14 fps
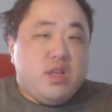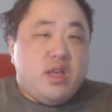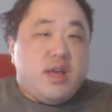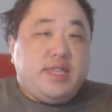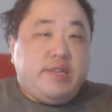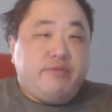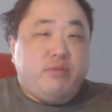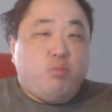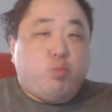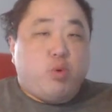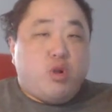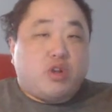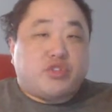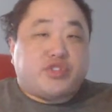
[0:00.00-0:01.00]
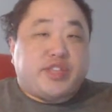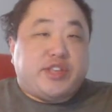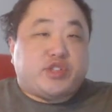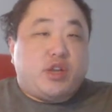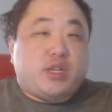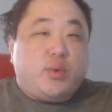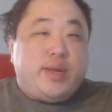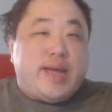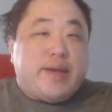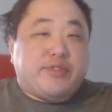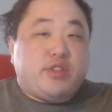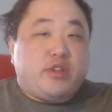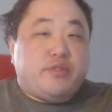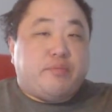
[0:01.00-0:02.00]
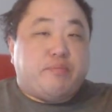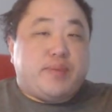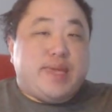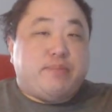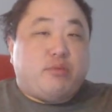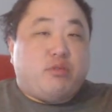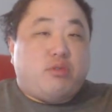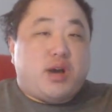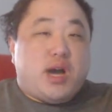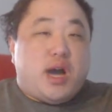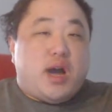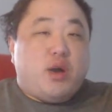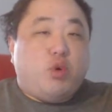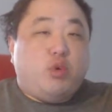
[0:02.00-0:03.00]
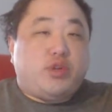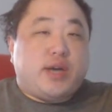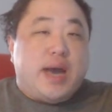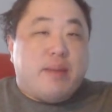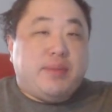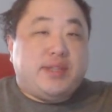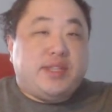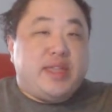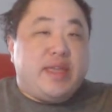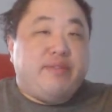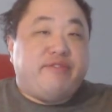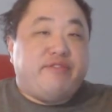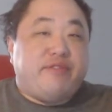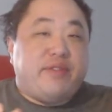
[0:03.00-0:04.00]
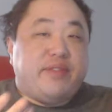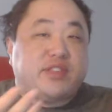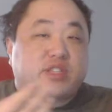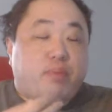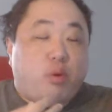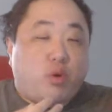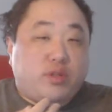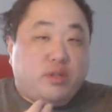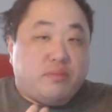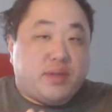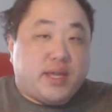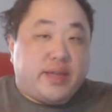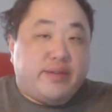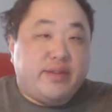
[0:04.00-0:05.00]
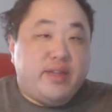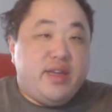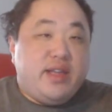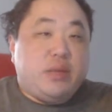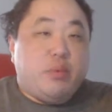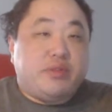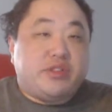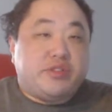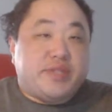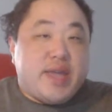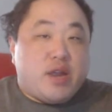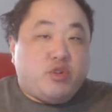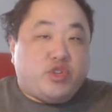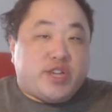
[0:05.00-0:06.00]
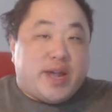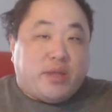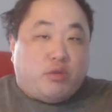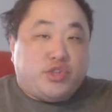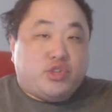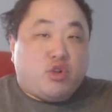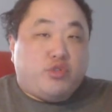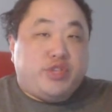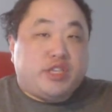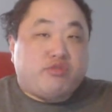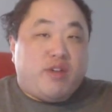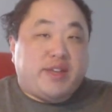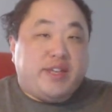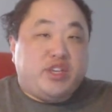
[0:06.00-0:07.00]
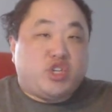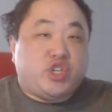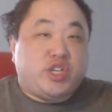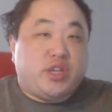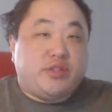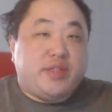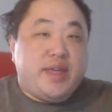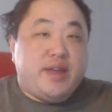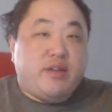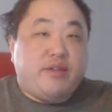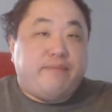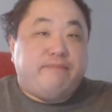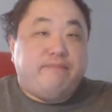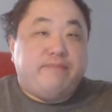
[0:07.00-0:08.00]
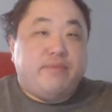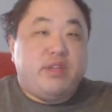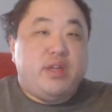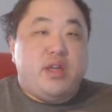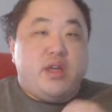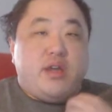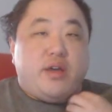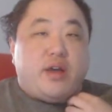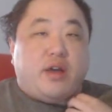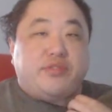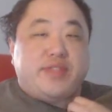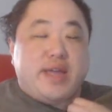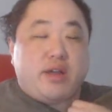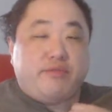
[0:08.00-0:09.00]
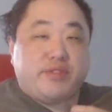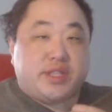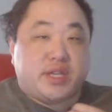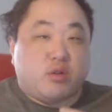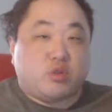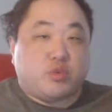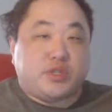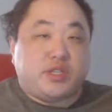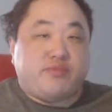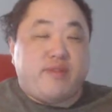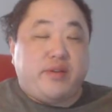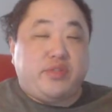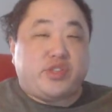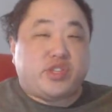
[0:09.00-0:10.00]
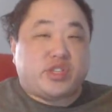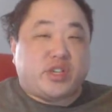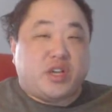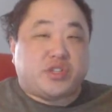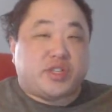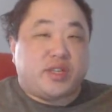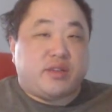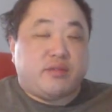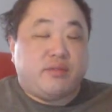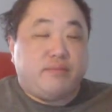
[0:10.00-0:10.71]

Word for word: And even worse, they started going after people who commented in support of me. They went to their channels and started disliking shit on their on their videos, which is very disgusting.